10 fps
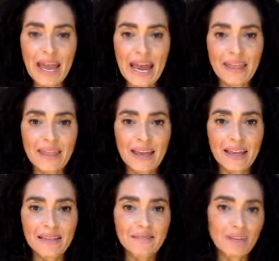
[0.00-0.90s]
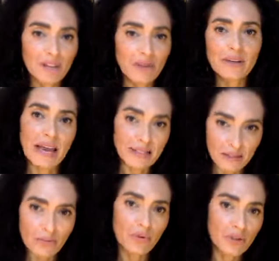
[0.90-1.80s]
And then, you know,
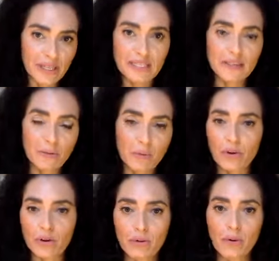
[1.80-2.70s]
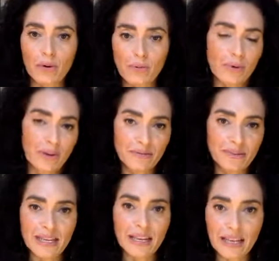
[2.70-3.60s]
yes, of course, I did the work, quote unquote,
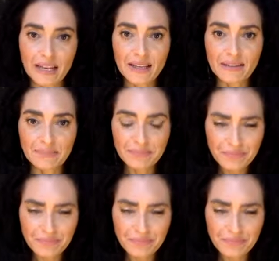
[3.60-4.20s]
of sending it in,